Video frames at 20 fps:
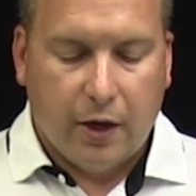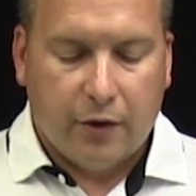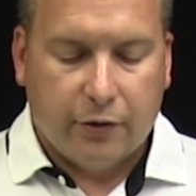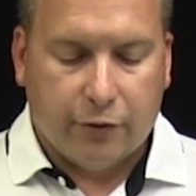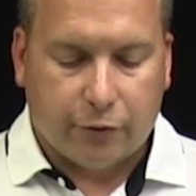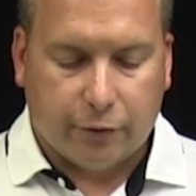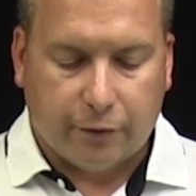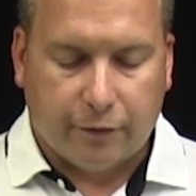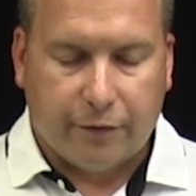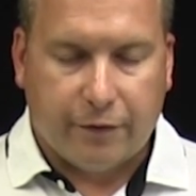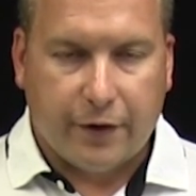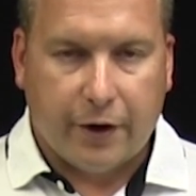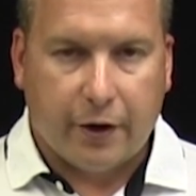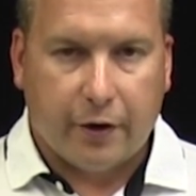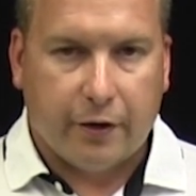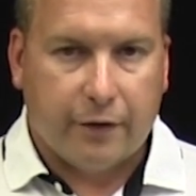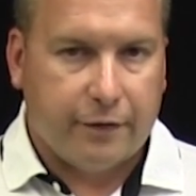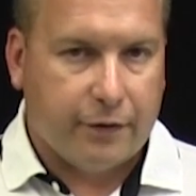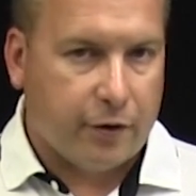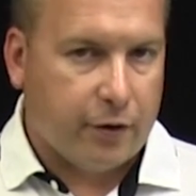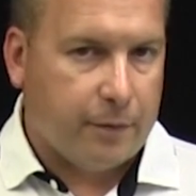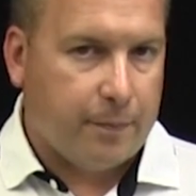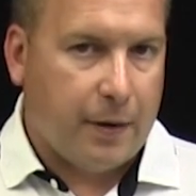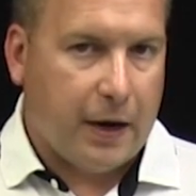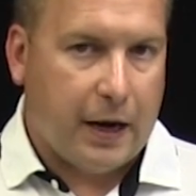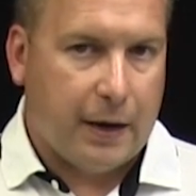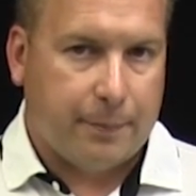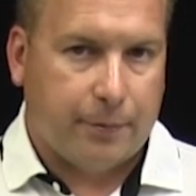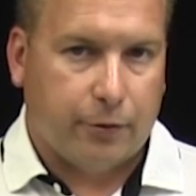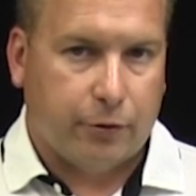These are very, very
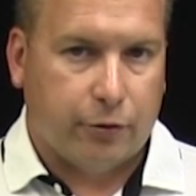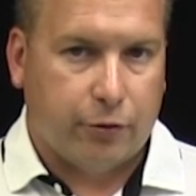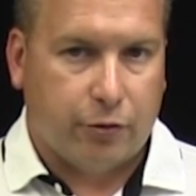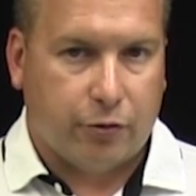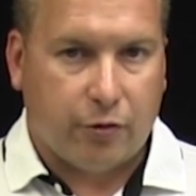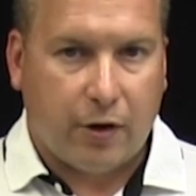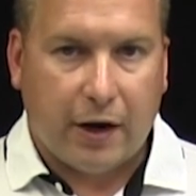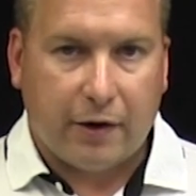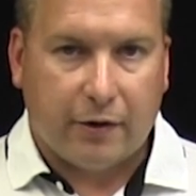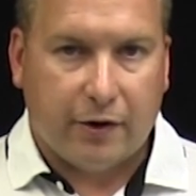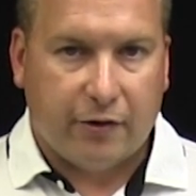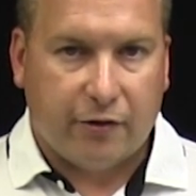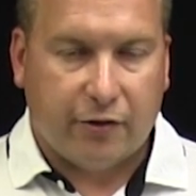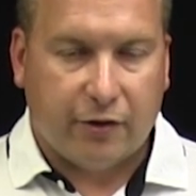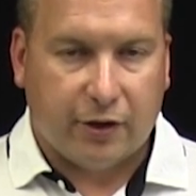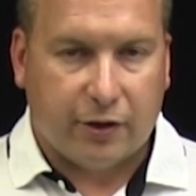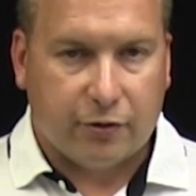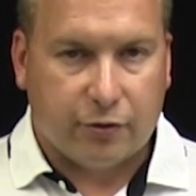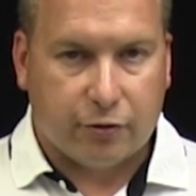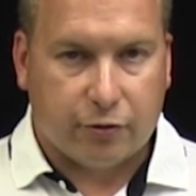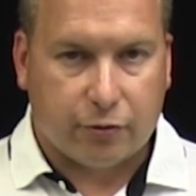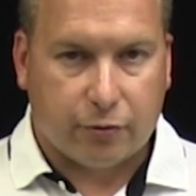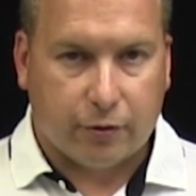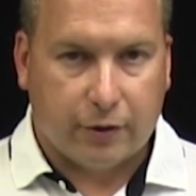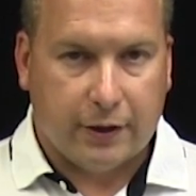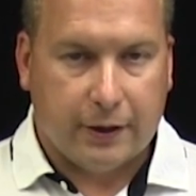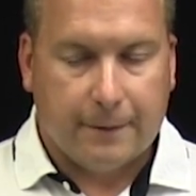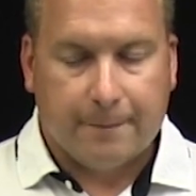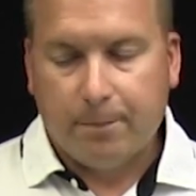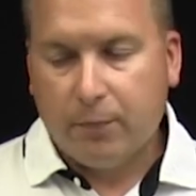popular in the drag racing
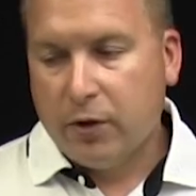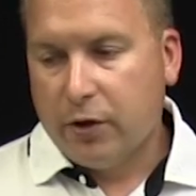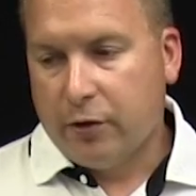industry.